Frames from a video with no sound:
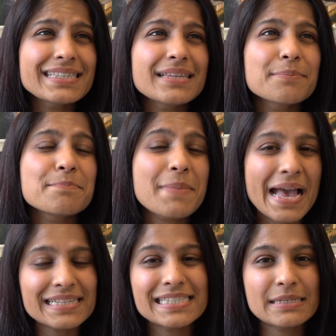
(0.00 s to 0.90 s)
the
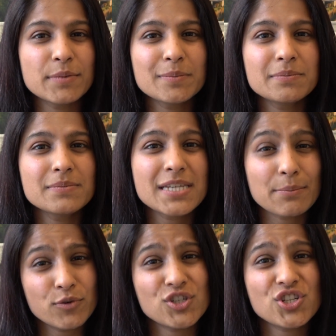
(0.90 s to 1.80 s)
maximum
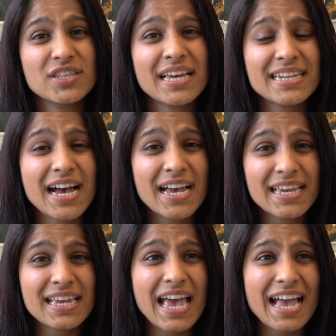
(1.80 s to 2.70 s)
temperature that
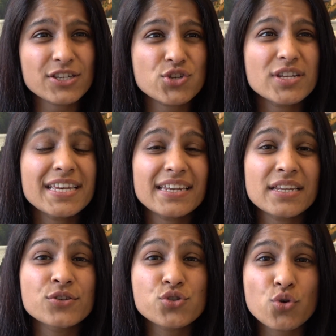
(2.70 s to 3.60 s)
I actually can
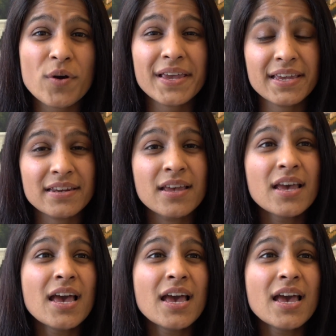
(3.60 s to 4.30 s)
enjoy in.